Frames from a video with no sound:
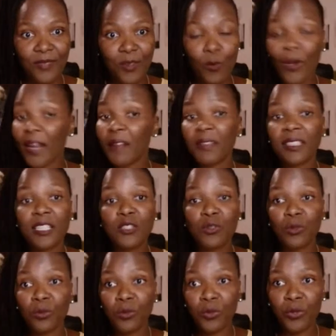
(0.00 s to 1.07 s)
Whatever that
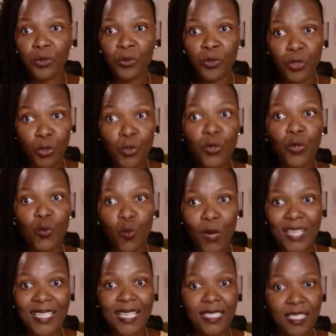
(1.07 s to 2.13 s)
you do not
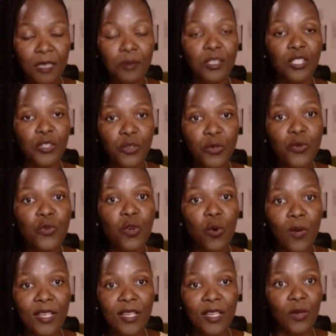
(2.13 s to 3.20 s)
want accepting you, no
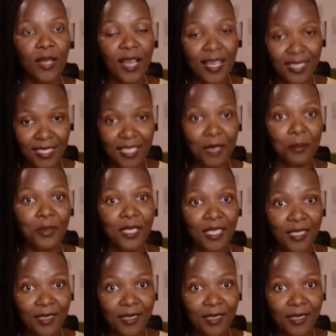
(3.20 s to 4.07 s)
one is going to accept.